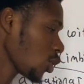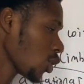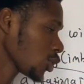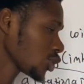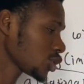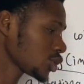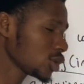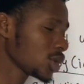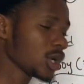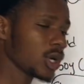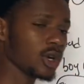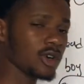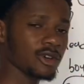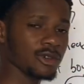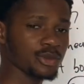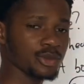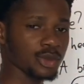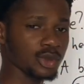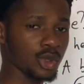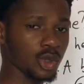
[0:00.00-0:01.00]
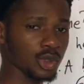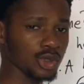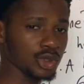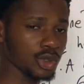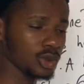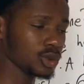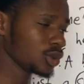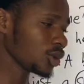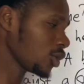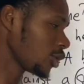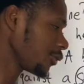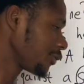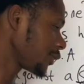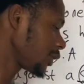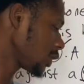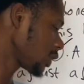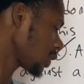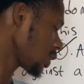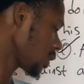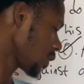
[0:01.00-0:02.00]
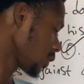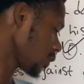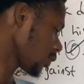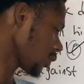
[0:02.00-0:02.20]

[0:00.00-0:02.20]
cost of production of these things.